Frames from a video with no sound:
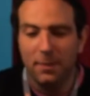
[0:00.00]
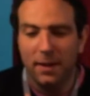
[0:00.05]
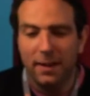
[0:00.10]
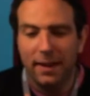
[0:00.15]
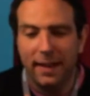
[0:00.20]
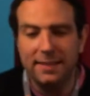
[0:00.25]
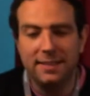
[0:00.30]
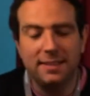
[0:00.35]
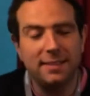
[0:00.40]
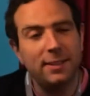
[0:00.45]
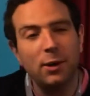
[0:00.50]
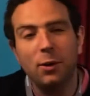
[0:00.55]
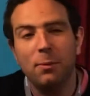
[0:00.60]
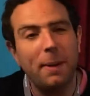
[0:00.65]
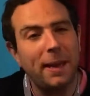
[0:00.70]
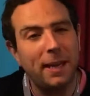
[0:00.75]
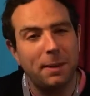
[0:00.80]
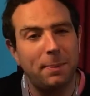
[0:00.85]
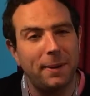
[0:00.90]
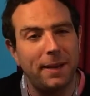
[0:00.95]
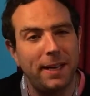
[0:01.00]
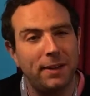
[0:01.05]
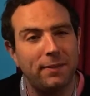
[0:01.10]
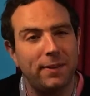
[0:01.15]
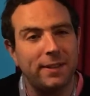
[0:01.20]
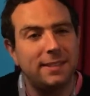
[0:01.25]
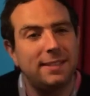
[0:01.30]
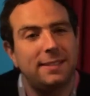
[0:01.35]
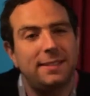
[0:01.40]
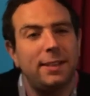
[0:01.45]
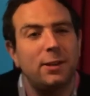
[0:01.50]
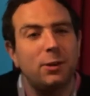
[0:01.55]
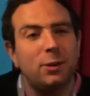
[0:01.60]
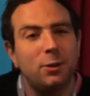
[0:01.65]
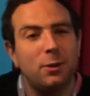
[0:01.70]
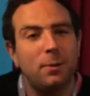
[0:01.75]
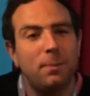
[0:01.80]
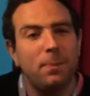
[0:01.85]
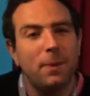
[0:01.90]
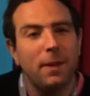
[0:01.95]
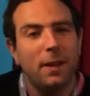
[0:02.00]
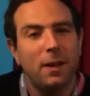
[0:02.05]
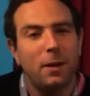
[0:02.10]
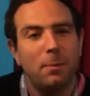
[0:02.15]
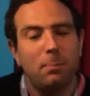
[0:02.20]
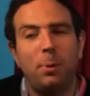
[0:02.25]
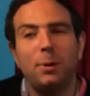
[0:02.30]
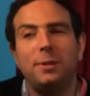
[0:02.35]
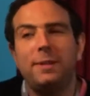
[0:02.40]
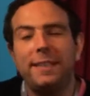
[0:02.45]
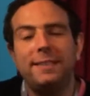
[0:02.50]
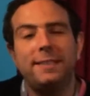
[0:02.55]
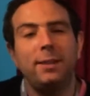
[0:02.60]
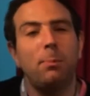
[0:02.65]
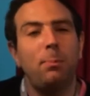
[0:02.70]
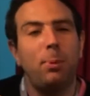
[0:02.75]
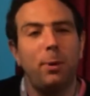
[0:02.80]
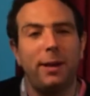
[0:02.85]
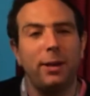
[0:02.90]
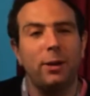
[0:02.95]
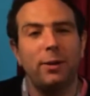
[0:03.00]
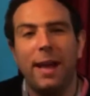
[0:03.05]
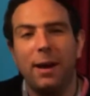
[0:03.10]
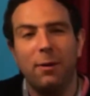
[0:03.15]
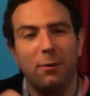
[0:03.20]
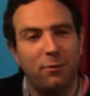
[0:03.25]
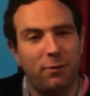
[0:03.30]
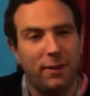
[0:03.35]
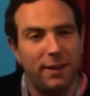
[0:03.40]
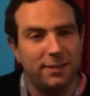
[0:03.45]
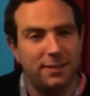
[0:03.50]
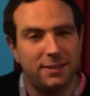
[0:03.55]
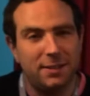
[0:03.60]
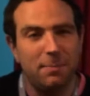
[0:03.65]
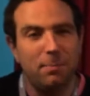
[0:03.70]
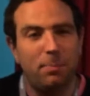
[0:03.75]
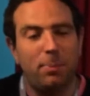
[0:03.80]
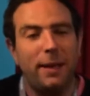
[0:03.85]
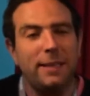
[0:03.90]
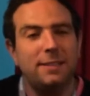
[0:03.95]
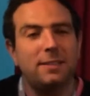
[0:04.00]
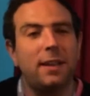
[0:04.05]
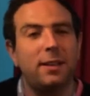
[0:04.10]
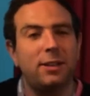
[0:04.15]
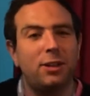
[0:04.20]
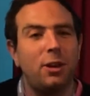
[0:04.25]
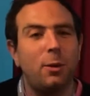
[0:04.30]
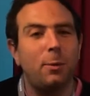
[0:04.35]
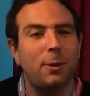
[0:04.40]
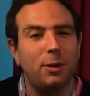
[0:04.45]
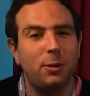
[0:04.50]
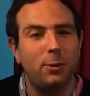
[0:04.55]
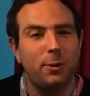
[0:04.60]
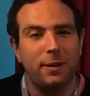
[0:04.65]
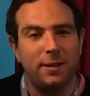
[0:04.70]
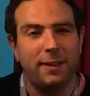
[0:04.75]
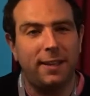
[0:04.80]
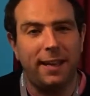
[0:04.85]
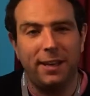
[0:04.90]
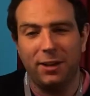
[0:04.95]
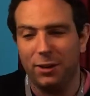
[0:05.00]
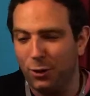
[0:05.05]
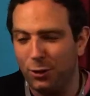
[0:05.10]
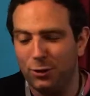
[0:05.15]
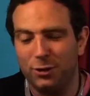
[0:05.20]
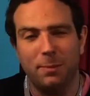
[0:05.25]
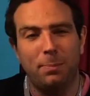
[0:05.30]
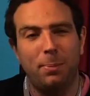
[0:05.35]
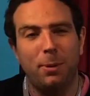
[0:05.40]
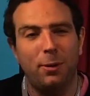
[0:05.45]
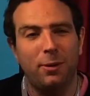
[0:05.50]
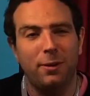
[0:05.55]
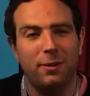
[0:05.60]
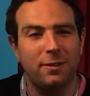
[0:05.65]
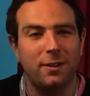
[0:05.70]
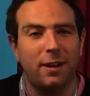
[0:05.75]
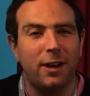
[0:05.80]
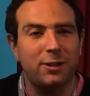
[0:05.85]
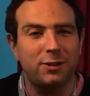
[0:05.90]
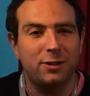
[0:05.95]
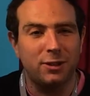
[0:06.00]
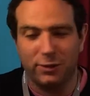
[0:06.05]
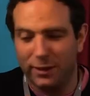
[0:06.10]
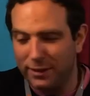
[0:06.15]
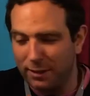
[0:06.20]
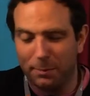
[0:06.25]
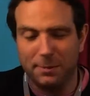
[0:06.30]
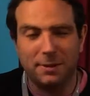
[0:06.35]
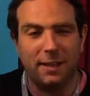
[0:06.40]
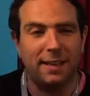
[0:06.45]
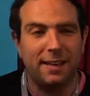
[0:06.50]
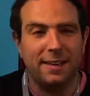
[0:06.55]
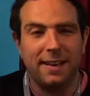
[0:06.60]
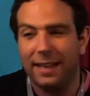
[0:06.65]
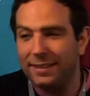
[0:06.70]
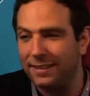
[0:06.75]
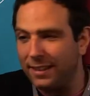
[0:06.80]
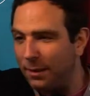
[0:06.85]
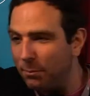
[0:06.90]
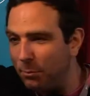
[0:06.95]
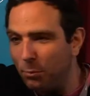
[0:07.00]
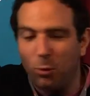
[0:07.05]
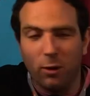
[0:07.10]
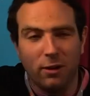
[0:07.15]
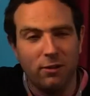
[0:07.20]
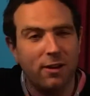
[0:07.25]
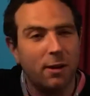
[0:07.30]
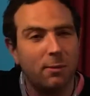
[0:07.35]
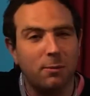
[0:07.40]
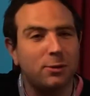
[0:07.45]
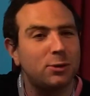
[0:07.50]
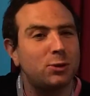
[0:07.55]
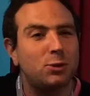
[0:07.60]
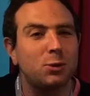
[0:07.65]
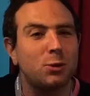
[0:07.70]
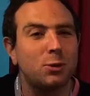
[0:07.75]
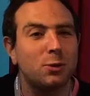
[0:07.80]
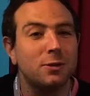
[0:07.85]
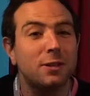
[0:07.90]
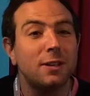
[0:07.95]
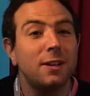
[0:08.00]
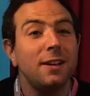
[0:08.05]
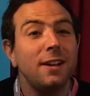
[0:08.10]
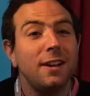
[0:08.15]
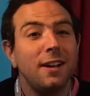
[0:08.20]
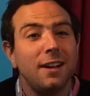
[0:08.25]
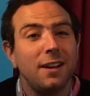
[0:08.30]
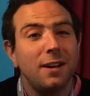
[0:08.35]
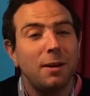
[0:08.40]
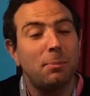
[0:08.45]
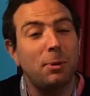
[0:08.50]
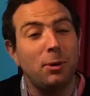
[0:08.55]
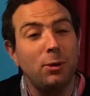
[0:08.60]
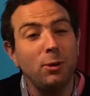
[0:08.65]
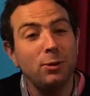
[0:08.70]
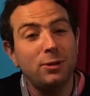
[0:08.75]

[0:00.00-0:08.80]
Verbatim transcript: it's still make believe. It's still yeah. put, it's still putting on outfits, and it's like you know when you were a kid and you used to put on. I used to dress up as like a Aladdin and run around with a sword. Oh, yes. But you